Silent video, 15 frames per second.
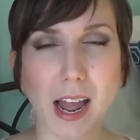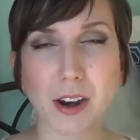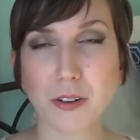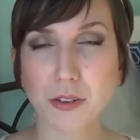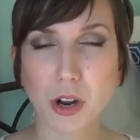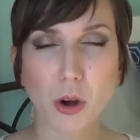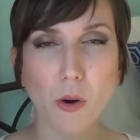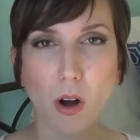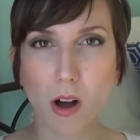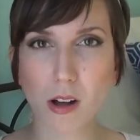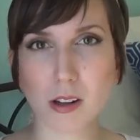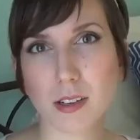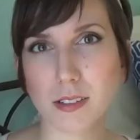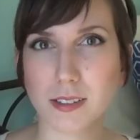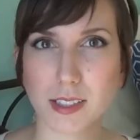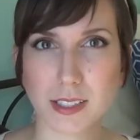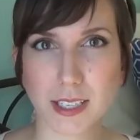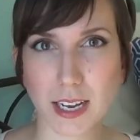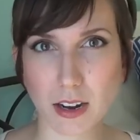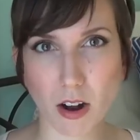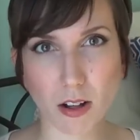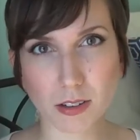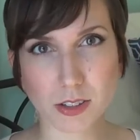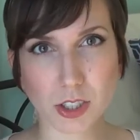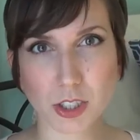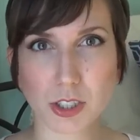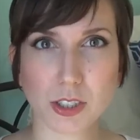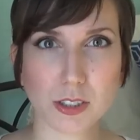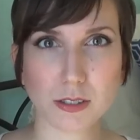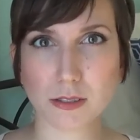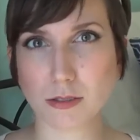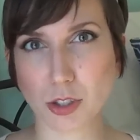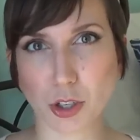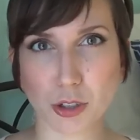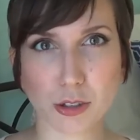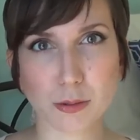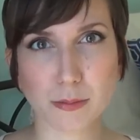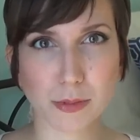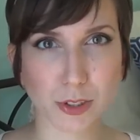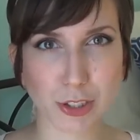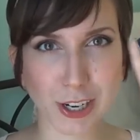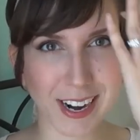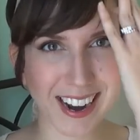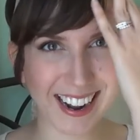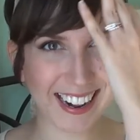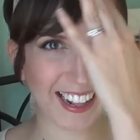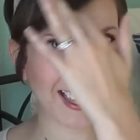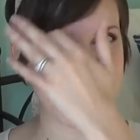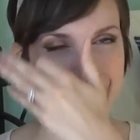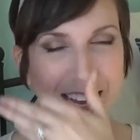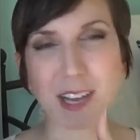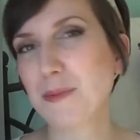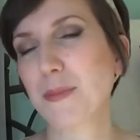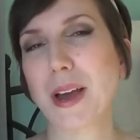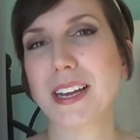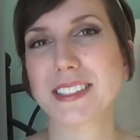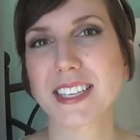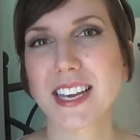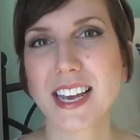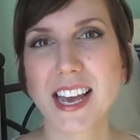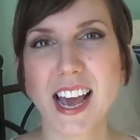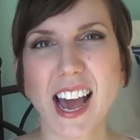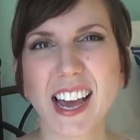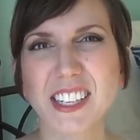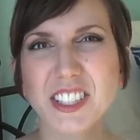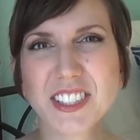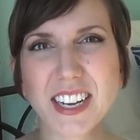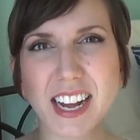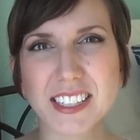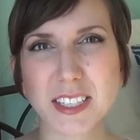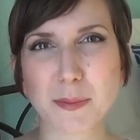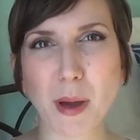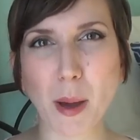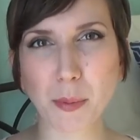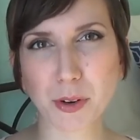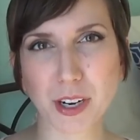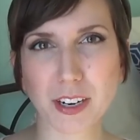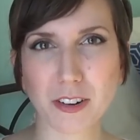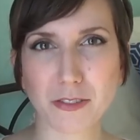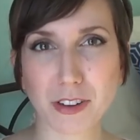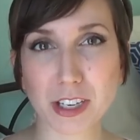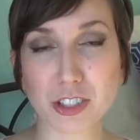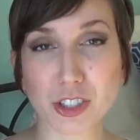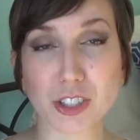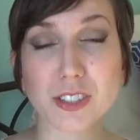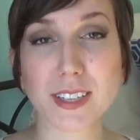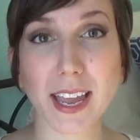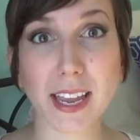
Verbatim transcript: I don't know all the technology terms or anything, but I just had some upgraded features.